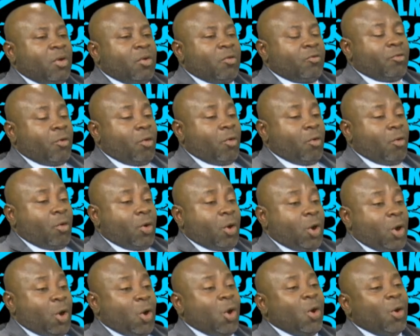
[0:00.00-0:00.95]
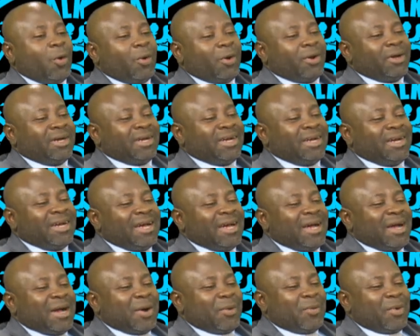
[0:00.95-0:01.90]
for long,
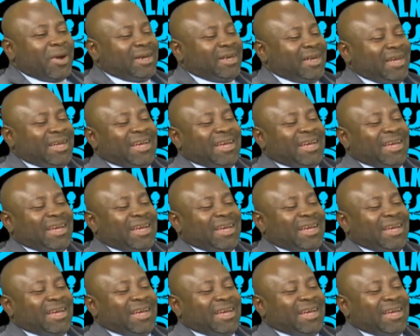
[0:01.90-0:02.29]
what